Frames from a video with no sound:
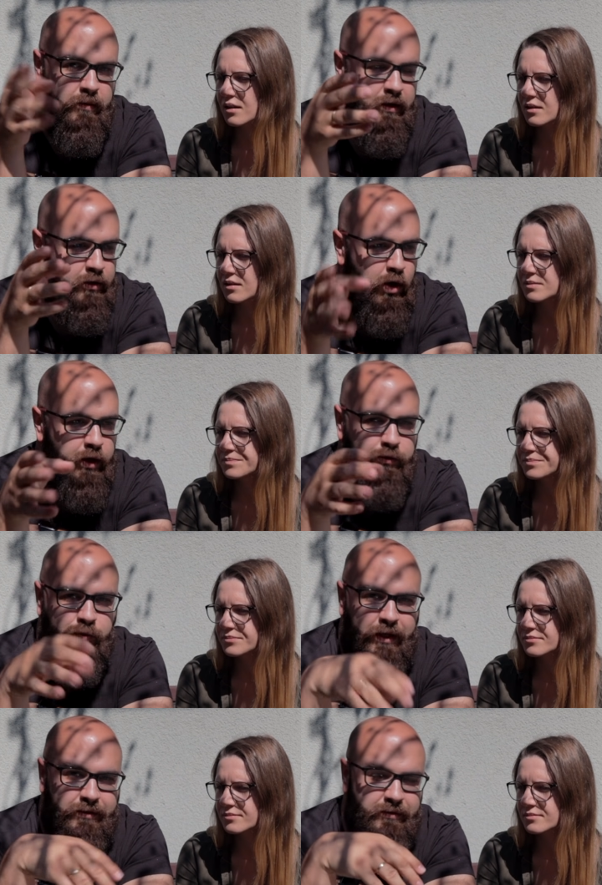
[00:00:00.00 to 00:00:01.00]
Speaker 1: a coin
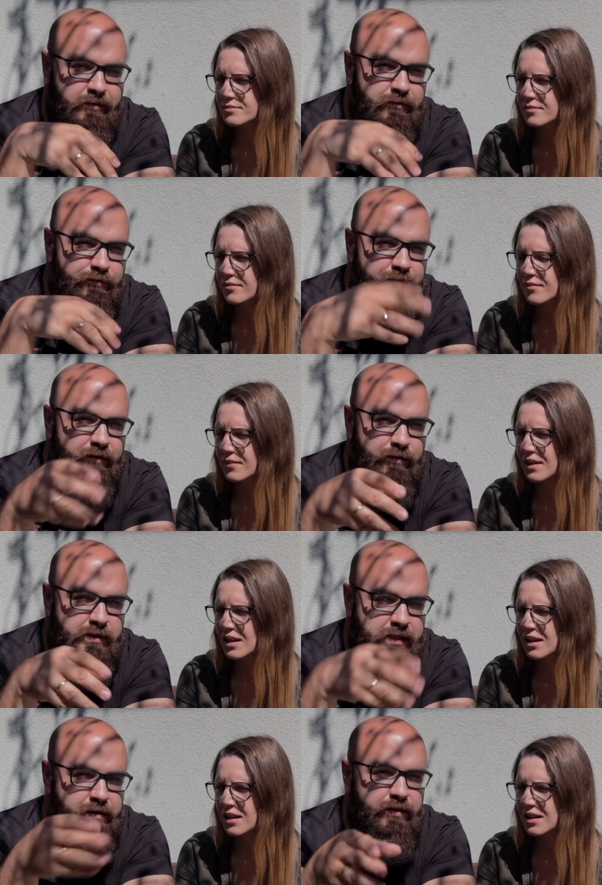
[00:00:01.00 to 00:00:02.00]
to get
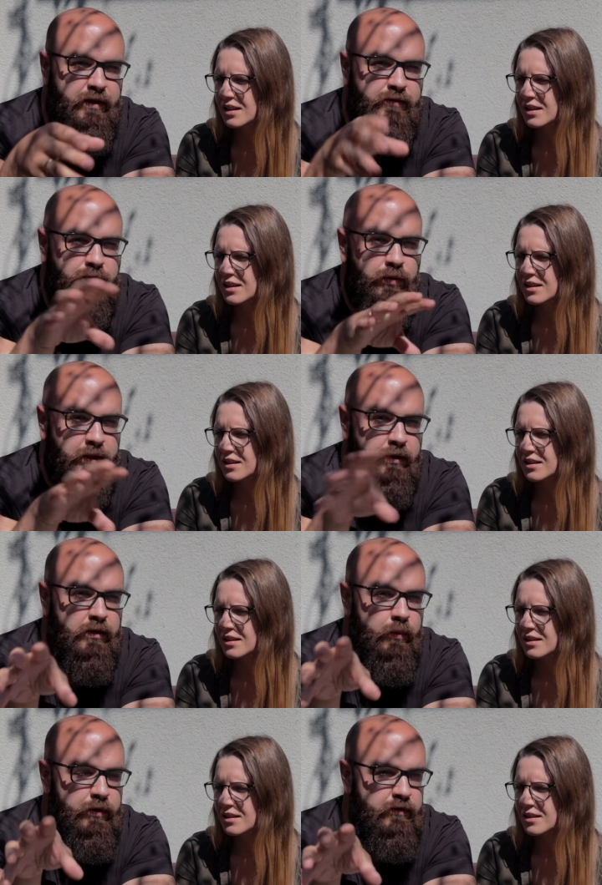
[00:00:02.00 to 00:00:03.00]
favors and things during the
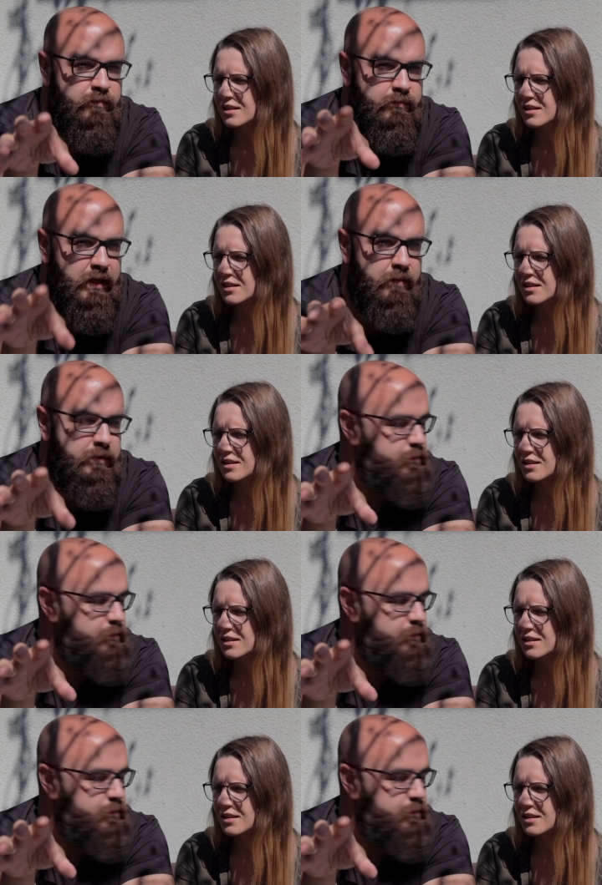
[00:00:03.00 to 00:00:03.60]
communist time in